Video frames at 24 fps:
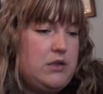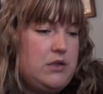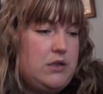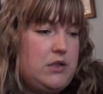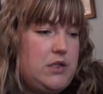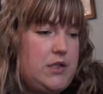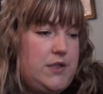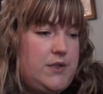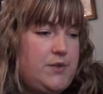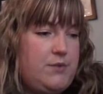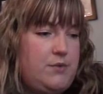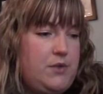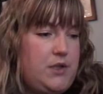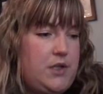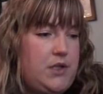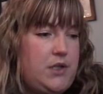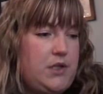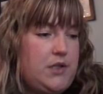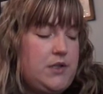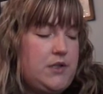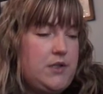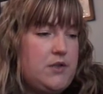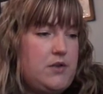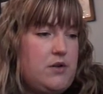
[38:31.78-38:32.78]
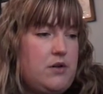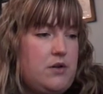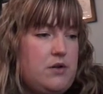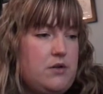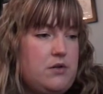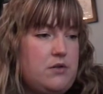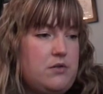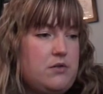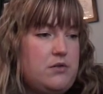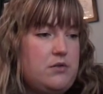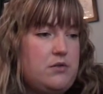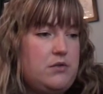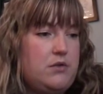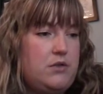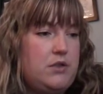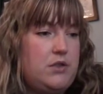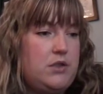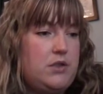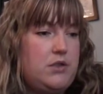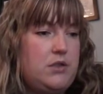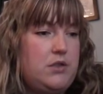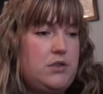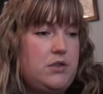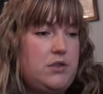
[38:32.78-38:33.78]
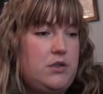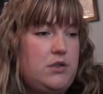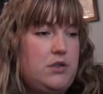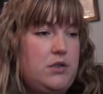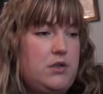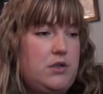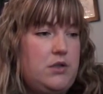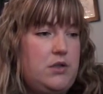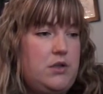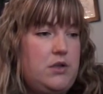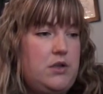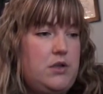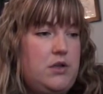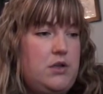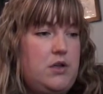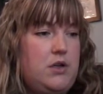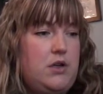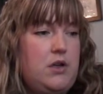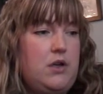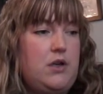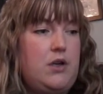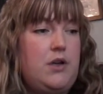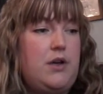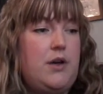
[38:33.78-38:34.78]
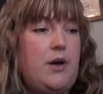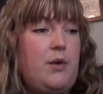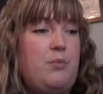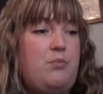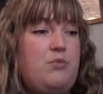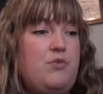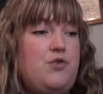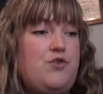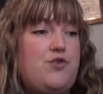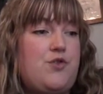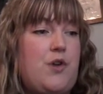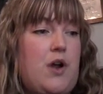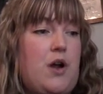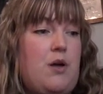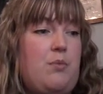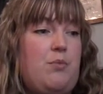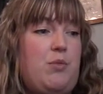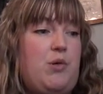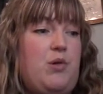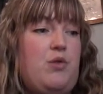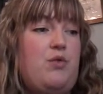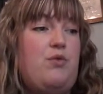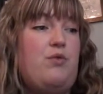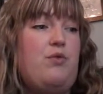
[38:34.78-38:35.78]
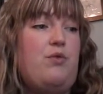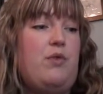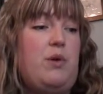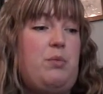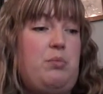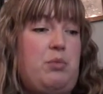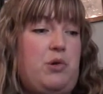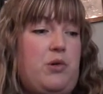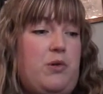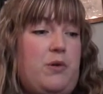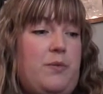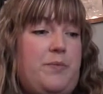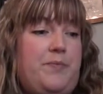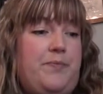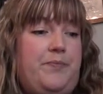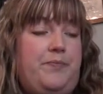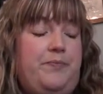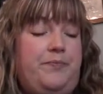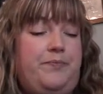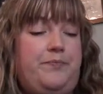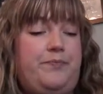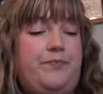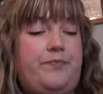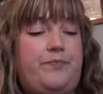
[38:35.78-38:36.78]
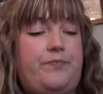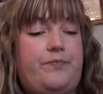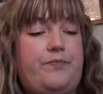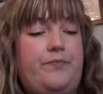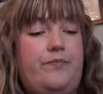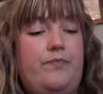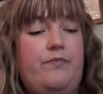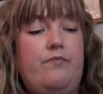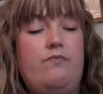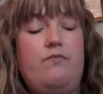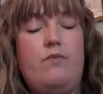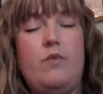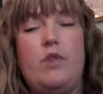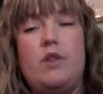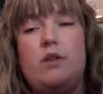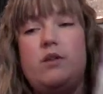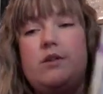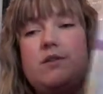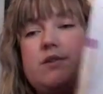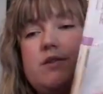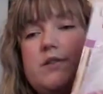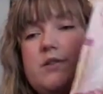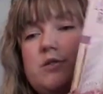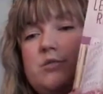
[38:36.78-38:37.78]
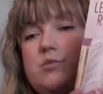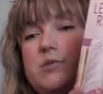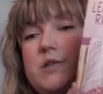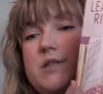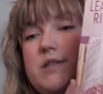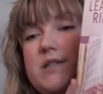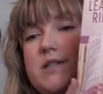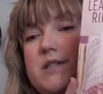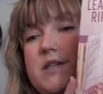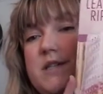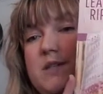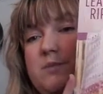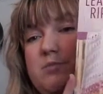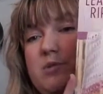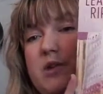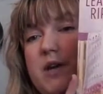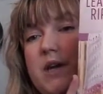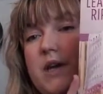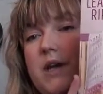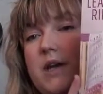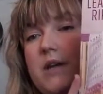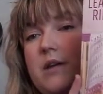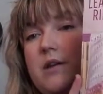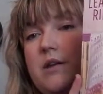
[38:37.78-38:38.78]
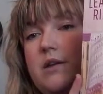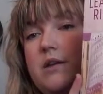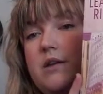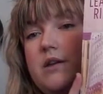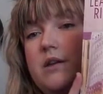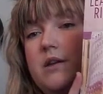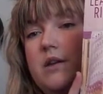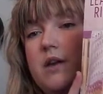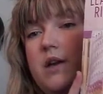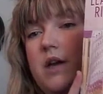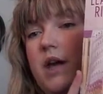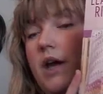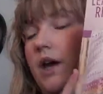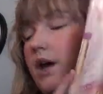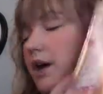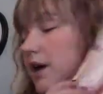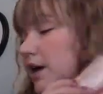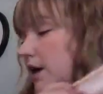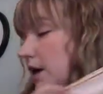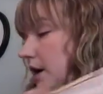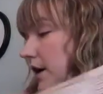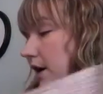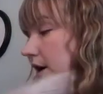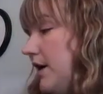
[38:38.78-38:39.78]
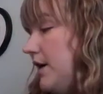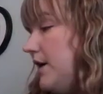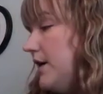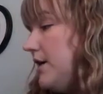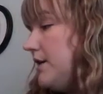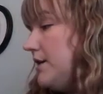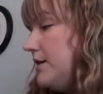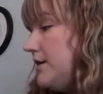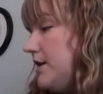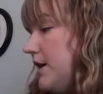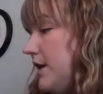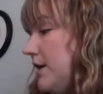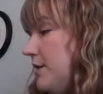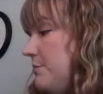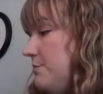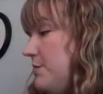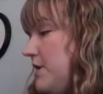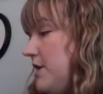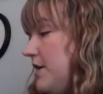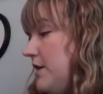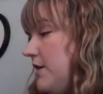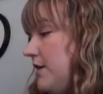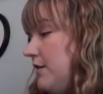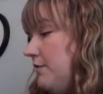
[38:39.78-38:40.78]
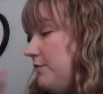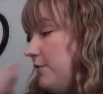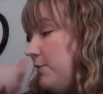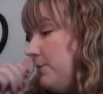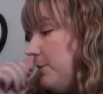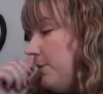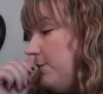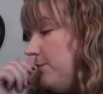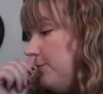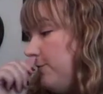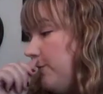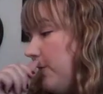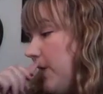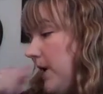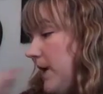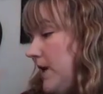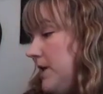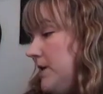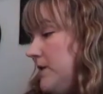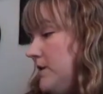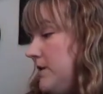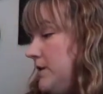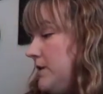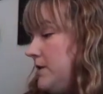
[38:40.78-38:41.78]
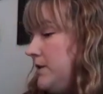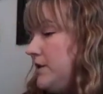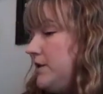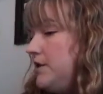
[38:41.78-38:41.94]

This one is called Gumdrop Ripple. So, but it's this blanket. And I am making it for my friend